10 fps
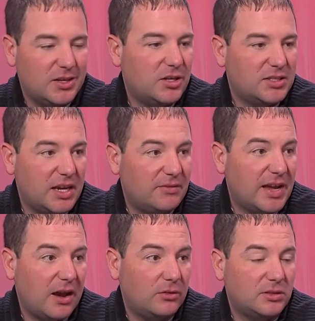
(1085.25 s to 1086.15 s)
You save
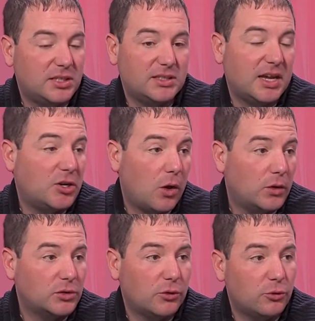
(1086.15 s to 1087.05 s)
down to
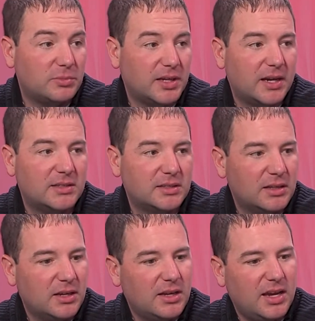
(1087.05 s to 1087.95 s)
$10 on group tickets,
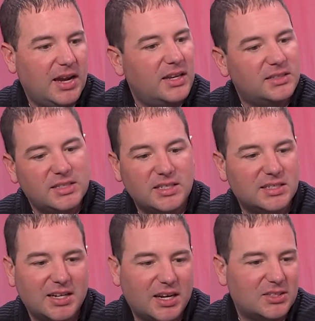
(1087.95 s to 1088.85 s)
and
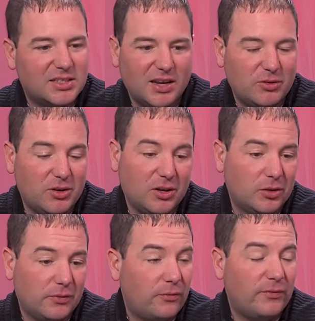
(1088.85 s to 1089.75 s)
season tickets save you
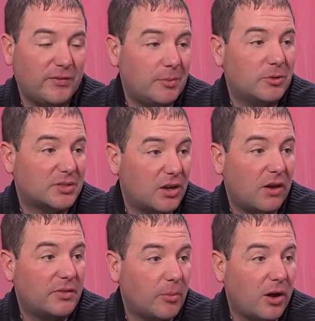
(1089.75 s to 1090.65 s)
nearly 50%
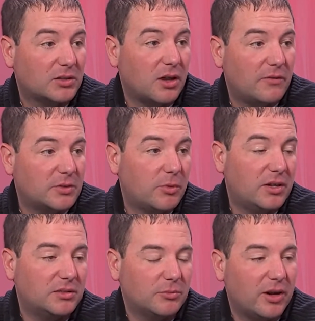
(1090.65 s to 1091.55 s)
off the box office price.
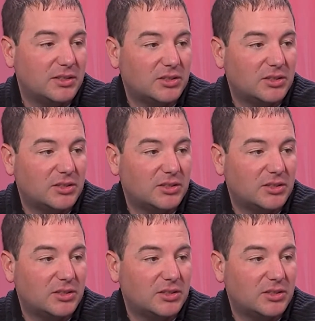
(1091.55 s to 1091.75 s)
Right. price.